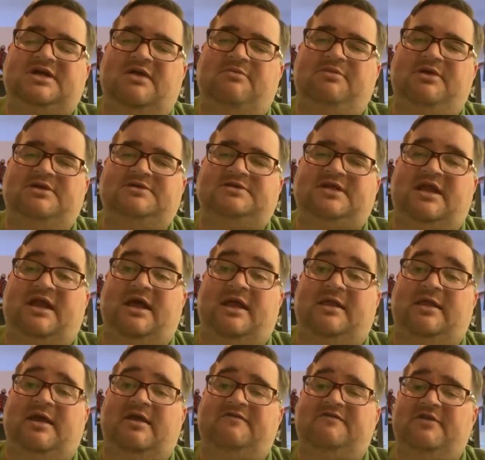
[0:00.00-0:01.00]
type piece that I
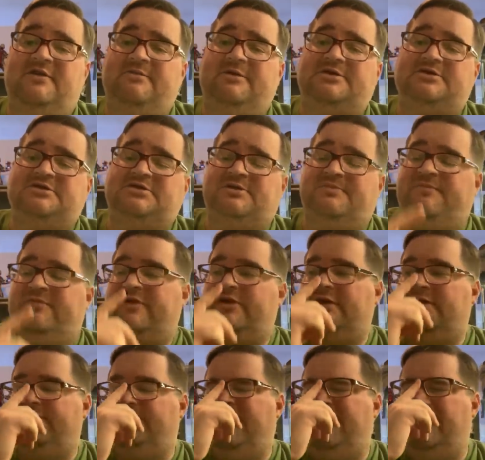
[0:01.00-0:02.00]
like very much. I'm
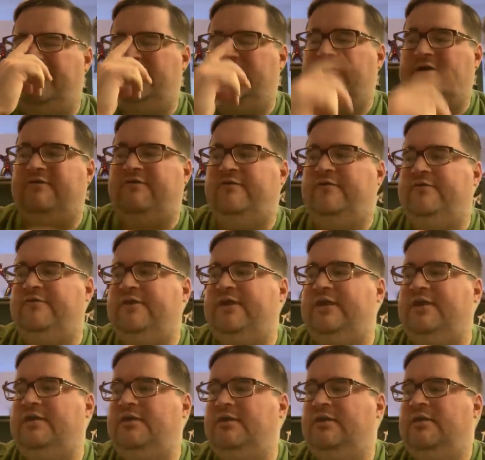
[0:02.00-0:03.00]
very, very grateful for
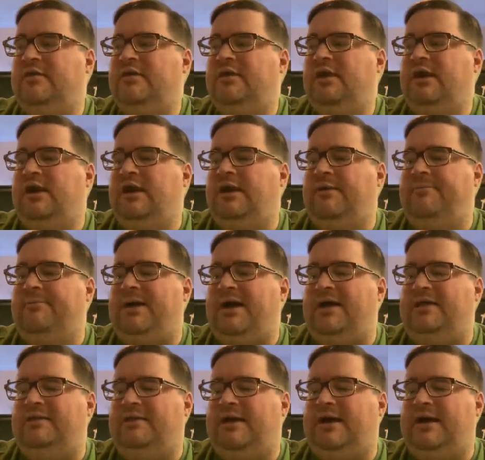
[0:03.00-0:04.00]
that.
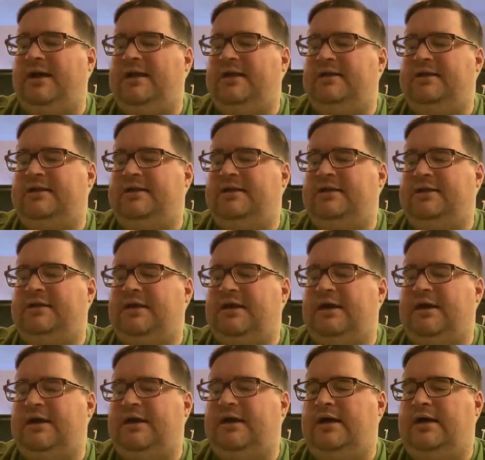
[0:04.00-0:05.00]
I like,
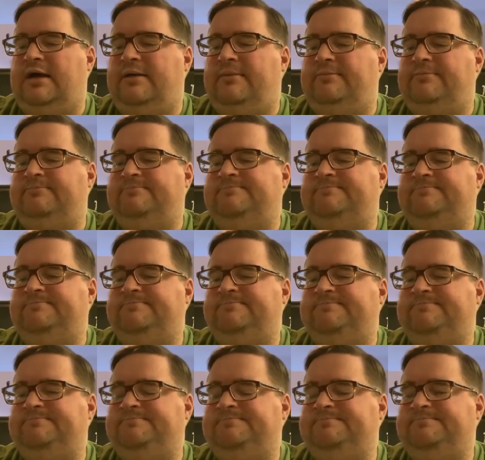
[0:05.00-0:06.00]
now
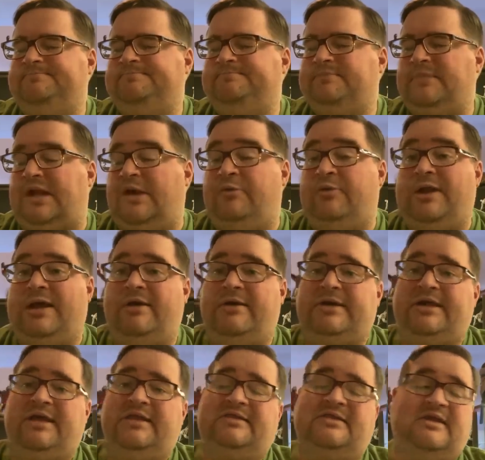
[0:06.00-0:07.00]
I
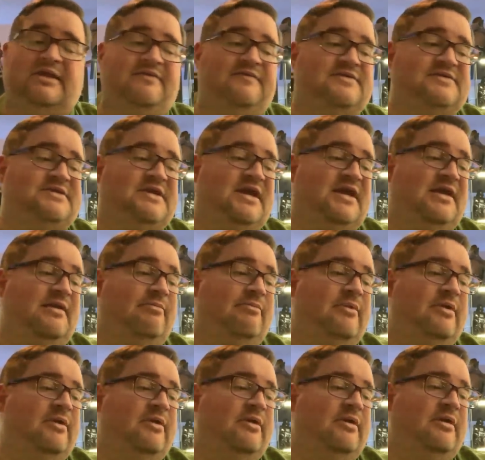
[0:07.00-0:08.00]
can't think of his name.
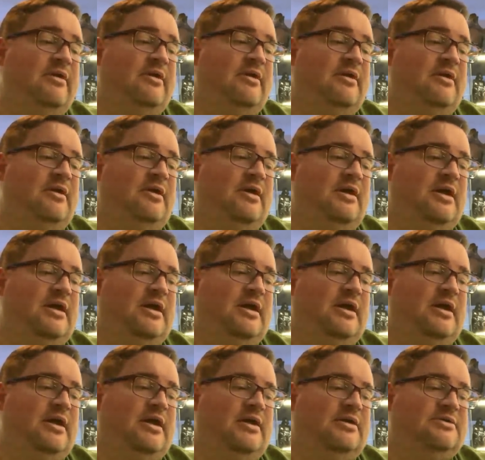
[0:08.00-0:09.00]

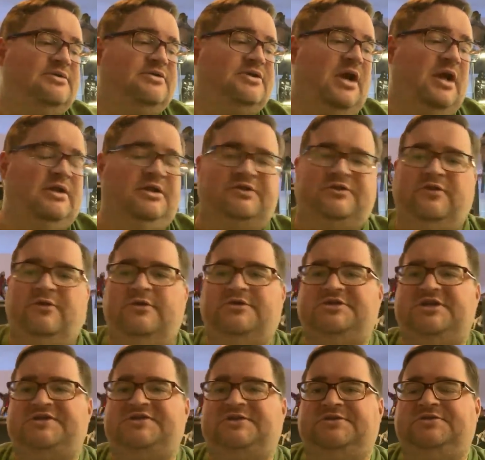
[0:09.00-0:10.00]

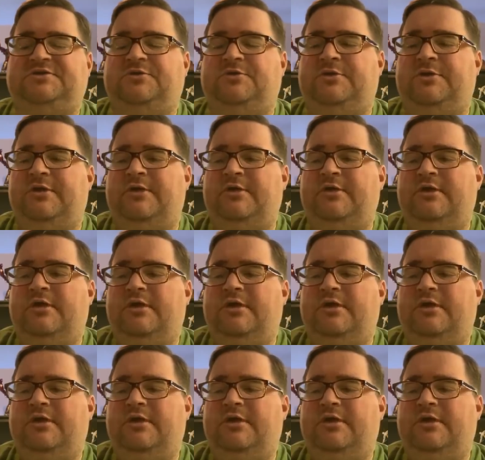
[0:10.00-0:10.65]
Jason Latour,